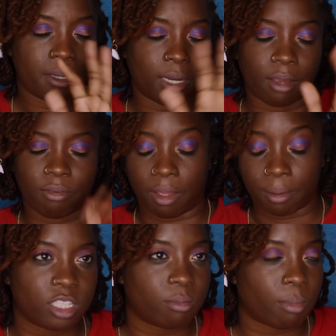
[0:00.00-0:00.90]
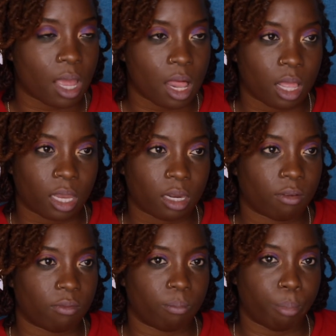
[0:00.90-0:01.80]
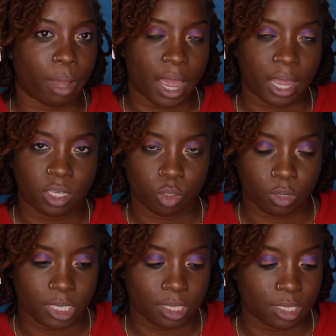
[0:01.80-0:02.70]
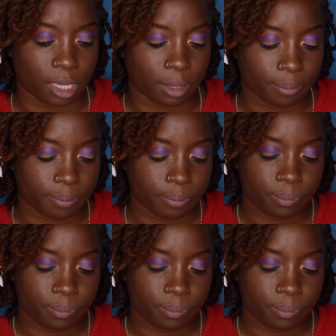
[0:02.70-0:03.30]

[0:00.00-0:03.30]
Nah, fam. Just made a lot of bad choices. Like,